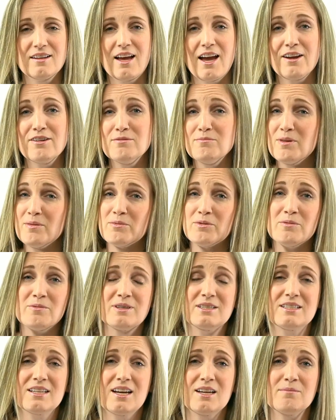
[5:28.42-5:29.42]
I remember
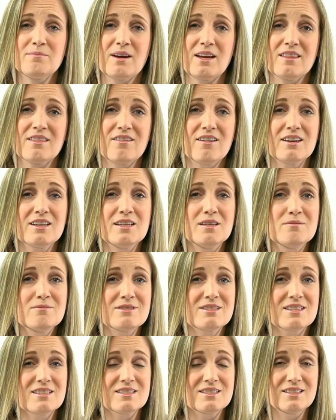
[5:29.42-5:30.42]
one time I thought he
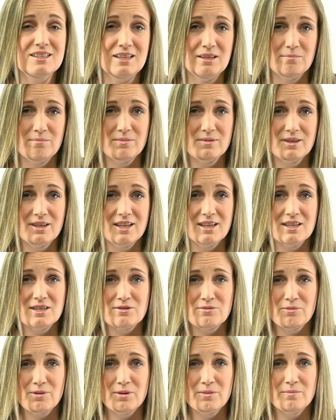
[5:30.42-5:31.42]
was asleep in
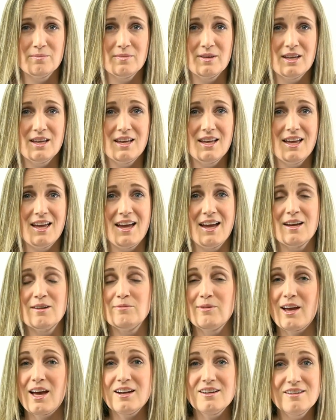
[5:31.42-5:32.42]
his room, and
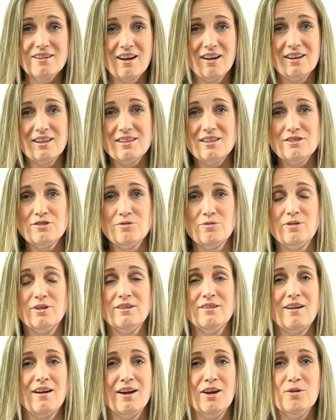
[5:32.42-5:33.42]
we had a knock at the
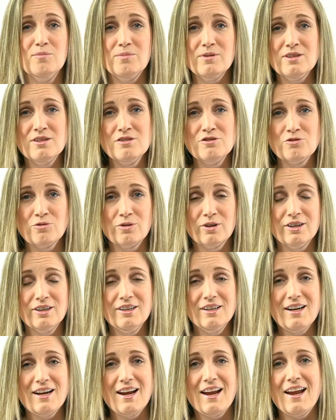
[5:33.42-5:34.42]
door. I opened the door,
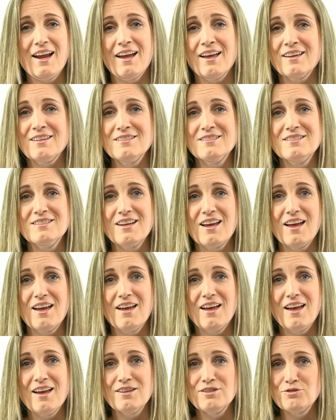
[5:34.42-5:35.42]
and
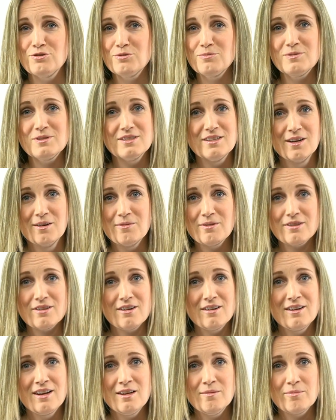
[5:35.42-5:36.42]
Ezra was there with
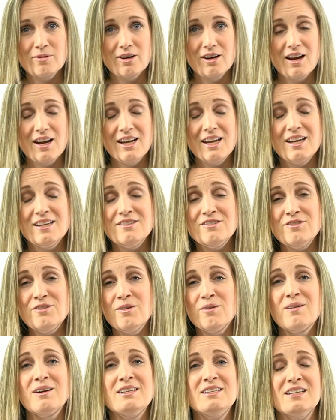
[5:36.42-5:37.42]
our neighbor. I had
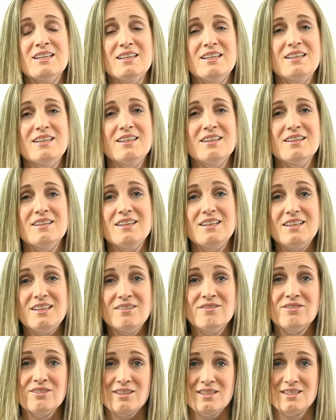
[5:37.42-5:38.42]
no idea he had
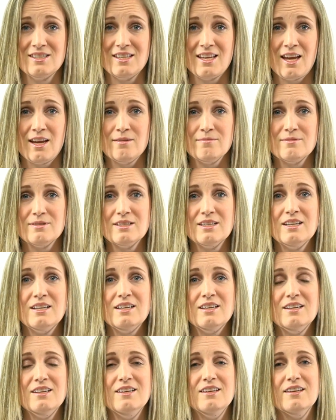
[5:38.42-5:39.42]
even escaped.
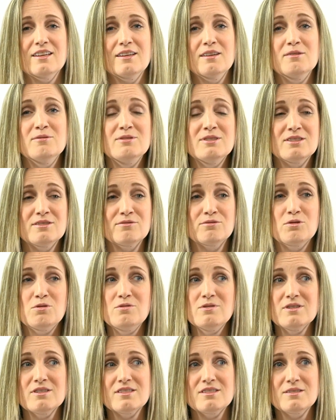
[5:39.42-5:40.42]
It was, of
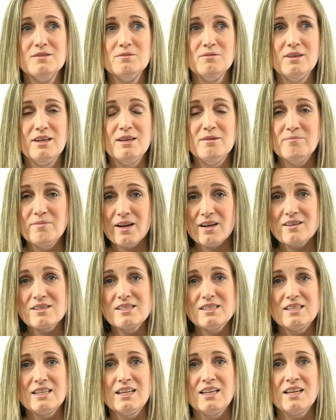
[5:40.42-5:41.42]
course,
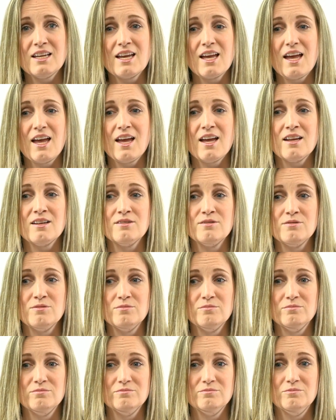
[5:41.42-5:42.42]
embarrassing and
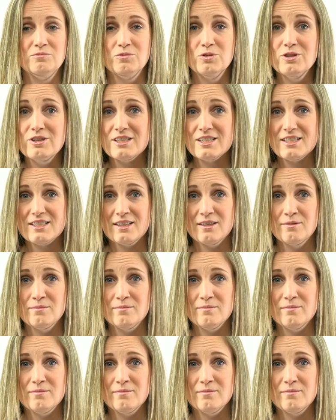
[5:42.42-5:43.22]
worrisome,